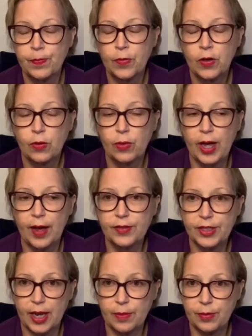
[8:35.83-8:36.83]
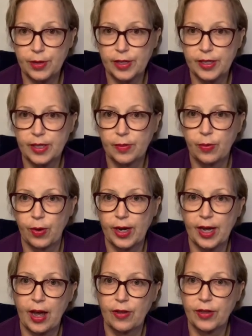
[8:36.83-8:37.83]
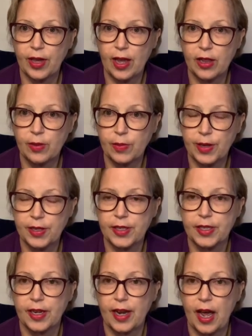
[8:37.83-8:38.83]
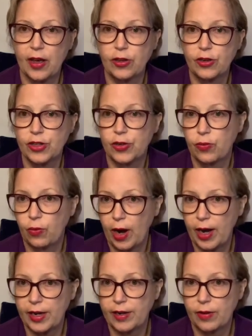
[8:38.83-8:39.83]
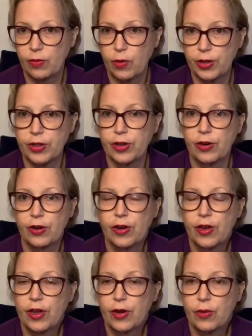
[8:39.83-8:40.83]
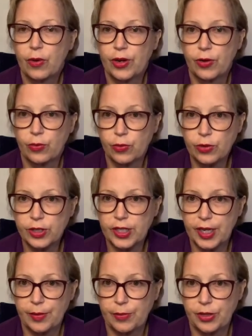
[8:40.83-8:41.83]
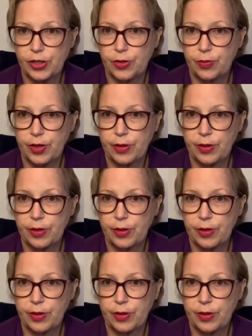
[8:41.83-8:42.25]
We have templates that break out the elements and how you should write and what your rule statements should be,